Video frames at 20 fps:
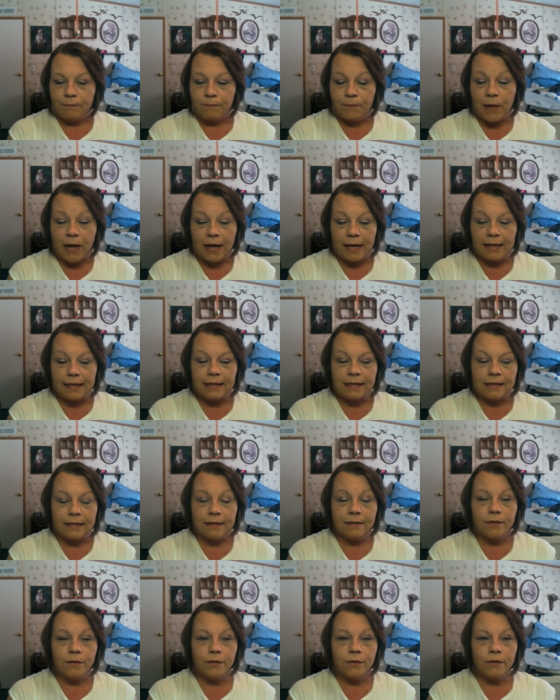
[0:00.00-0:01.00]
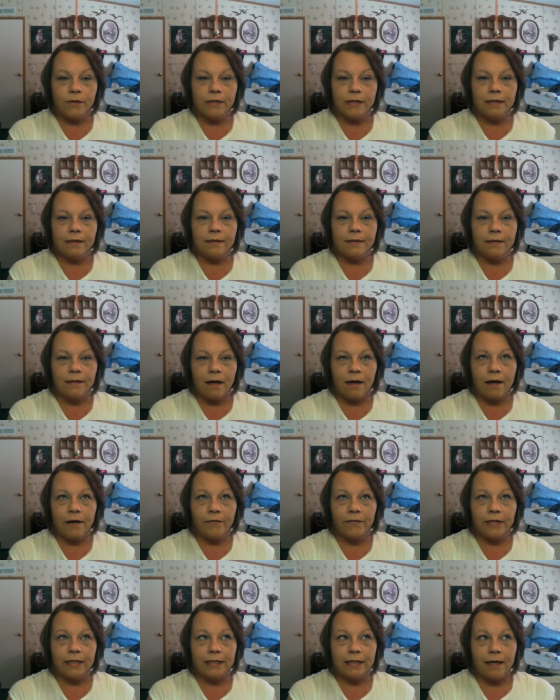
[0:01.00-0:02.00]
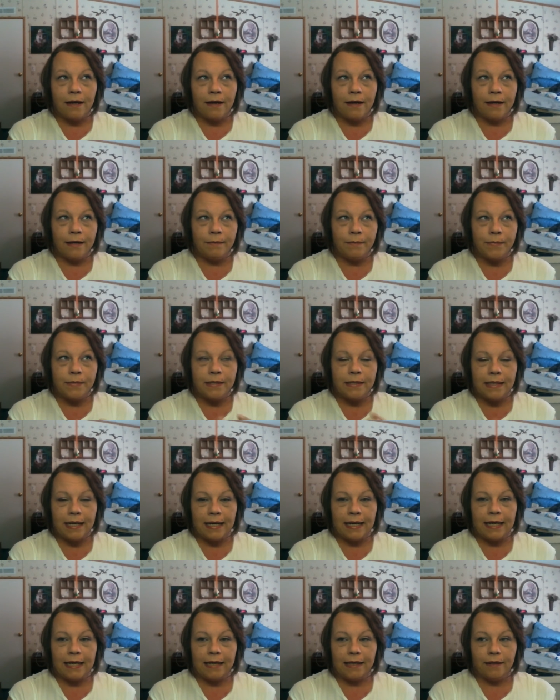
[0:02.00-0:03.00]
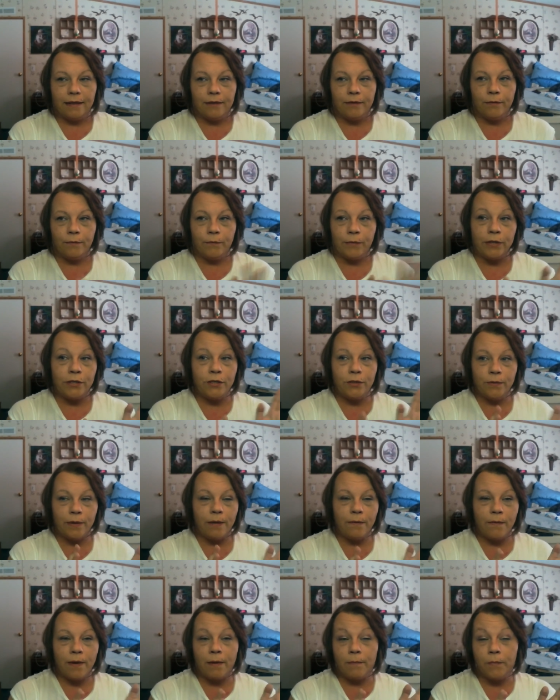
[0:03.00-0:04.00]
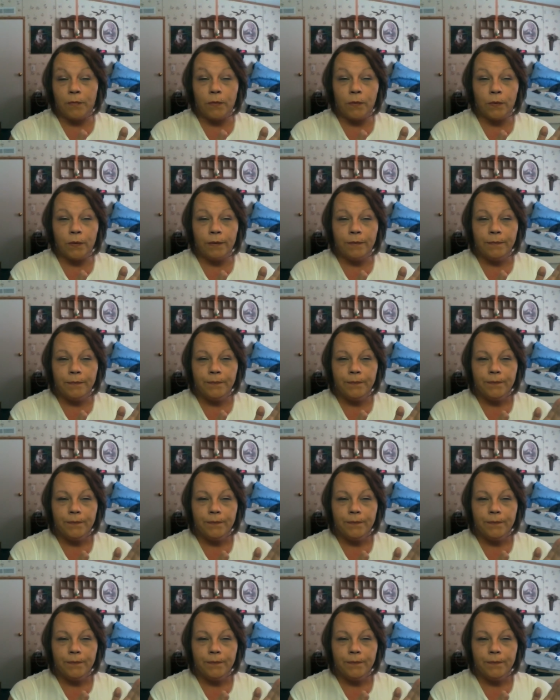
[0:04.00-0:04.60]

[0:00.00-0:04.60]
buying stencils is oftentimes a which do I want more